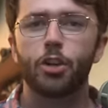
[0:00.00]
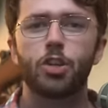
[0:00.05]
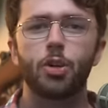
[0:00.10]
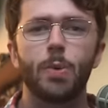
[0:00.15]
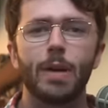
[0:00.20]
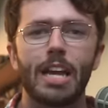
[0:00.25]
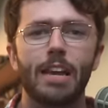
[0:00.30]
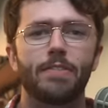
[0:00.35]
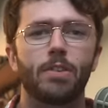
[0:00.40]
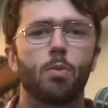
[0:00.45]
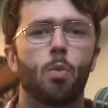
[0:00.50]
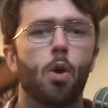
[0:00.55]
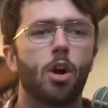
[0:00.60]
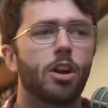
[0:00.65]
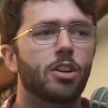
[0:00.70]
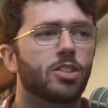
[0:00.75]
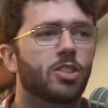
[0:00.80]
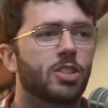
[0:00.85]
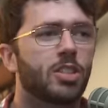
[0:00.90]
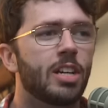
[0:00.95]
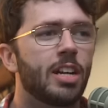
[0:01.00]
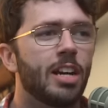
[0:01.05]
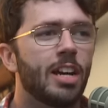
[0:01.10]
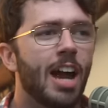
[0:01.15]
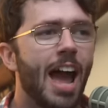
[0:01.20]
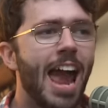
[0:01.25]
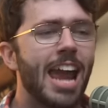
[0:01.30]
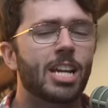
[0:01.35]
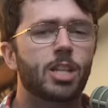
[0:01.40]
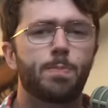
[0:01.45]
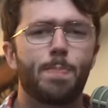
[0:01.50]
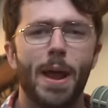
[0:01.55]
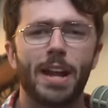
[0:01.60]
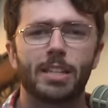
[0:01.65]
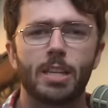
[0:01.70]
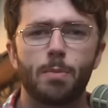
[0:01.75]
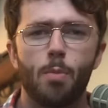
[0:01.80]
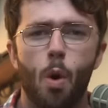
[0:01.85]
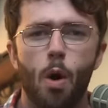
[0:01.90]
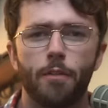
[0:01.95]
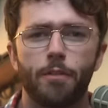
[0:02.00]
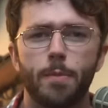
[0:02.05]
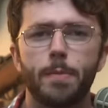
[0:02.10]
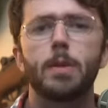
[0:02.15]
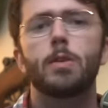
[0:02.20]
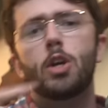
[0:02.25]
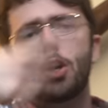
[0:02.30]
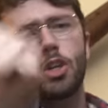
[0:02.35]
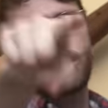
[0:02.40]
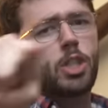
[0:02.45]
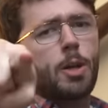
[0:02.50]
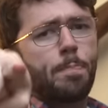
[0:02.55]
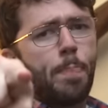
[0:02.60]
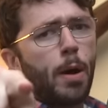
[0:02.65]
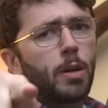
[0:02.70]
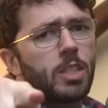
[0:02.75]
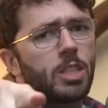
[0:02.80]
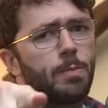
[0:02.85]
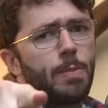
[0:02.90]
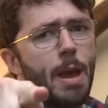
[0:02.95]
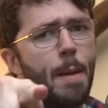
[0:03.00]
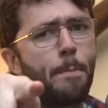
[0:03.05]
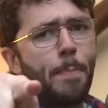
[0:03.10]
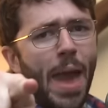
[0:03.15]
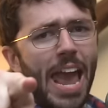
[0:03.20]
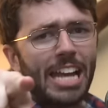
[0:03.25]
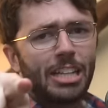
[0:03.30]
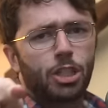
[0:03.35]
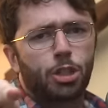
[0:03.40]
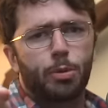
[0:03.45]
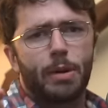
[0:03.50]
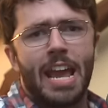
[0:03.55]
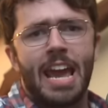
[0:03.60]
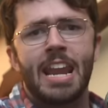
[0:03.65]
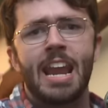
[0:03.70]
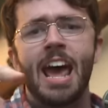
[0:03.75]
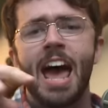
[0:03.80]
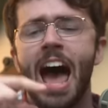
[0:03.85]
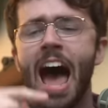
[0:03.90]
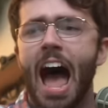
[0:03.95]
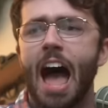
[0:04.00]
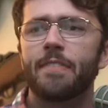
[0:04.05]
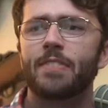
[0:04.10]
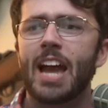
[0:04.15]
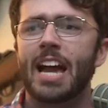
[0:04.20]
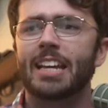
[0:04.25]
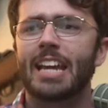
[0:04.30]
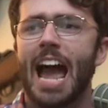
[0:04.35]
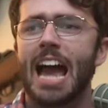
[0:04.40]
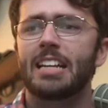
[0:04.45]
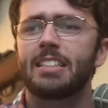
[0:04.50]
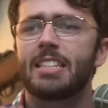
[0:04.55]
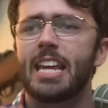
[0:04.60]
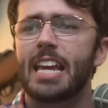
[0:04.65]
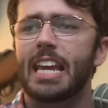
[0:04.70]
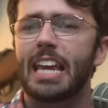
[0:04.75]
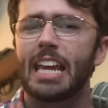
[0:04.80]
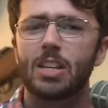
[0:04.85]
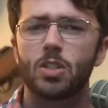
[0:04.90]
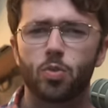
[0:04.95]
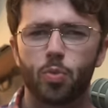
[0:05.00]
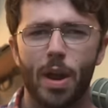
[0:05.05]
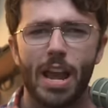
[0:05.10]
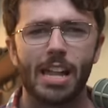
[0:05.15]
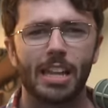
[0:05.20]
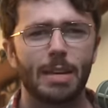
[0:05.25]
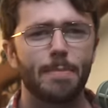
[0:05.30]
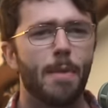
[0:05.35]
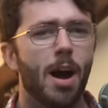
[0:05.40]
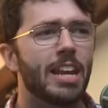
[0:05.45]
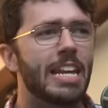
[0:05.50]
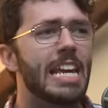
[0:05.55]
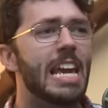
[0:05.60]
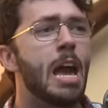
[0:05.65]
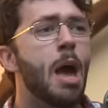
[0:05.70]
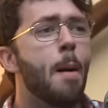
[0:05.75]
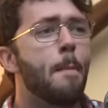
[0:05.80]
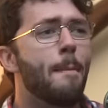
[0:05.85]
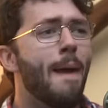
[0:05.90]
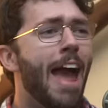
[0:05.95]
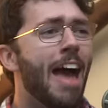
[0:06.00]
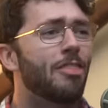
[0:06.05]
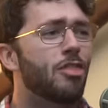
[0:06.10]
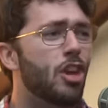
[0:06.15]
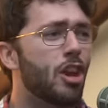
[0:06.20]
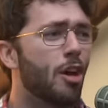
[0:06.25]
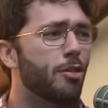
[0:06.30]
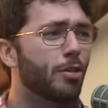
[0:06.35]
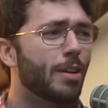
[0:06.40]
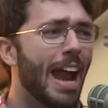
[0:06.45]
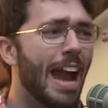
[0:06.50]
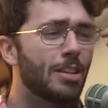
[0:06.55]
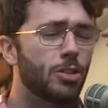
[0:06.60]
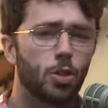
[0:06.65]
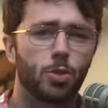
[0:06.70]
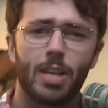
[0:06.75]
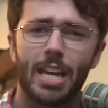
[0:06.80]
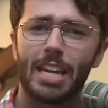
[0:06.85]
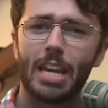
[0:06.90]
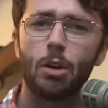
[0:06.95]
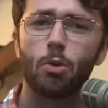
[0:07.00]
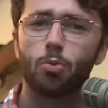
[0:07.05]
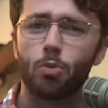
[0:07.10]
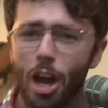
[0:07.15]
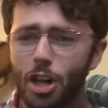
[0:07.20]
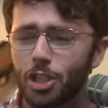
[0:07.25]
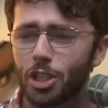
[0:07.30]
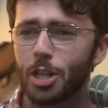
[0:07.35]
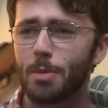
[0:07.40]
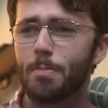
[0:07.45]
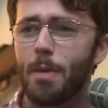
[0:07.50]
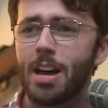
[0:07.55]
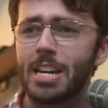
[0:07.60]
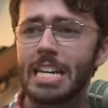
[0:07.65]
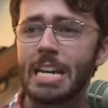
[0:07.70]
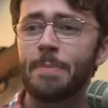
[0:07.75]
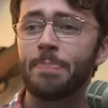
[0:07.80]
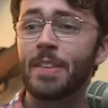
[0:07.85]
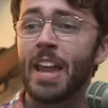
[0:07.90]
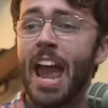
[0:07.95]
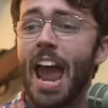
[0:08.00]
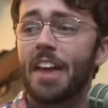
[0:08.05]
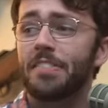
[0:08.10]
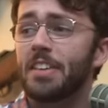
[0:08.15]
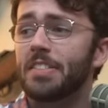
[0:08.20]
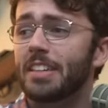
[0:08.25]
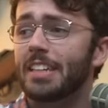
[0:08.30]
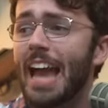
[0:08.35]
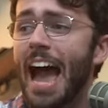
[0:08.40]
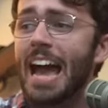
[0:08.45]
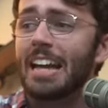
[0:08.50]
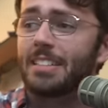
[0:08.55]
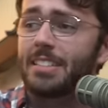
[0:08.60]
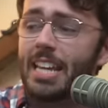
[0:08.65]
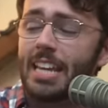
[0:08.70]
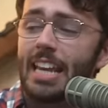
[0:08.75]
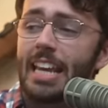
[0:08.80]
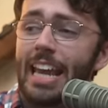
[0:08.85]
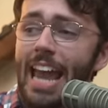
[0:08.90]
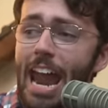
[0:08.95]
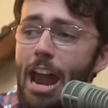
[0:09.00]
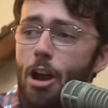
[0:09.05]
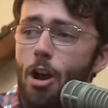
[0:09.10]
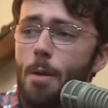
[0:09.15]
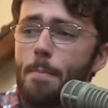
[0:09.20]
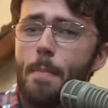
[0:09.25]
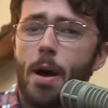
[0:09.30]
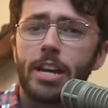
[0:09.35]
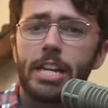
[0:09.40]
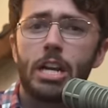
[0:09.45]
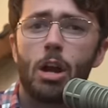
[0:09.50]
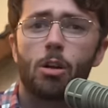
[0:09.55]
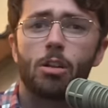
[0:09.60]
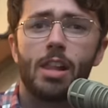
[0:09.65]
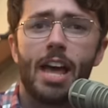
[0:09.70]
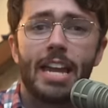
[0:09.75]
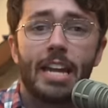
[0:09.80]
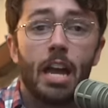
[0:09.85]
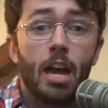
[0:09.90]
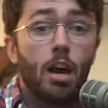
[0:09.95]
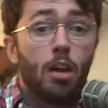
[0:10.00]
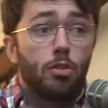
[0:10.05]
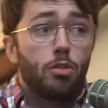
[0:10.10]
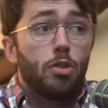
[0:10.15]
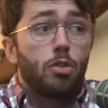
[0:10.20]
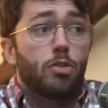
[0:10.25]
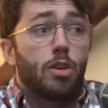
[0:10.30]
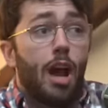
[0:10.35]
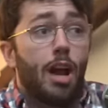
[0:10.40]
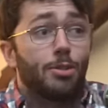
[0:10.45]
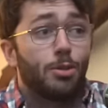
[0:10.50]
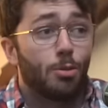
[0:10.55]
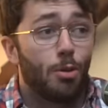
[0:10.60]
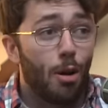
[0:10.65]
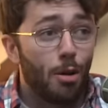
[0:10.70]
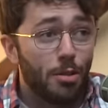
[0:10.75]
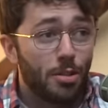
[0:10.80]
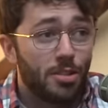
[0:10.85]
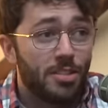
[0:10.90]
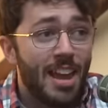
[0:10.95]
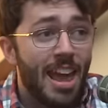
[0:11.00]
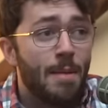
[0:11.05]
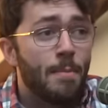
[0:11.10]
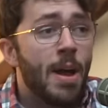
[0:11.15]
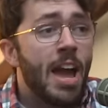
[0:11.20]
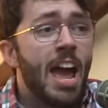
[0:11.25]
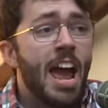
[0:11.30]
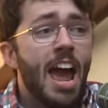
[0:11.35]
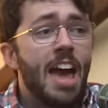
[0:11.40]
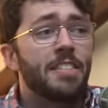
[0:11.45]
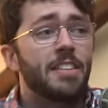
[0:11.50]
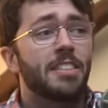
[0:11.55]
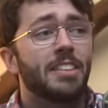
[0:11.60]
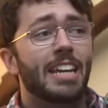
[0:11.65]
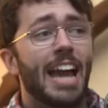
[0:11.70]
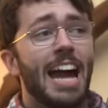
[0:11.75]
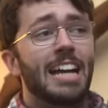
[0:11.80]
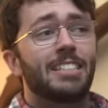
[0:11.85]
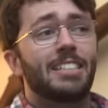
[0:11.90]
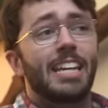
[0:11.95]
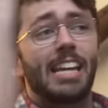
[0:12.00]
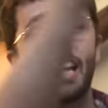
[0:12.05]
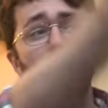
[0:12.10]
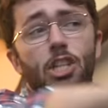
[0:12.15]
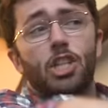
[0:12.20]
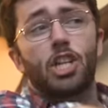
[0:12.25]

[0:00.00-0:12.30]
doing even worse. I expected more from you. You're supposed to be a patriot. I've got guys taking Israeli money, mad that other guys are taking Russian money, and then the guys taking Arab money are like, these guys are all the same. And then the guys taking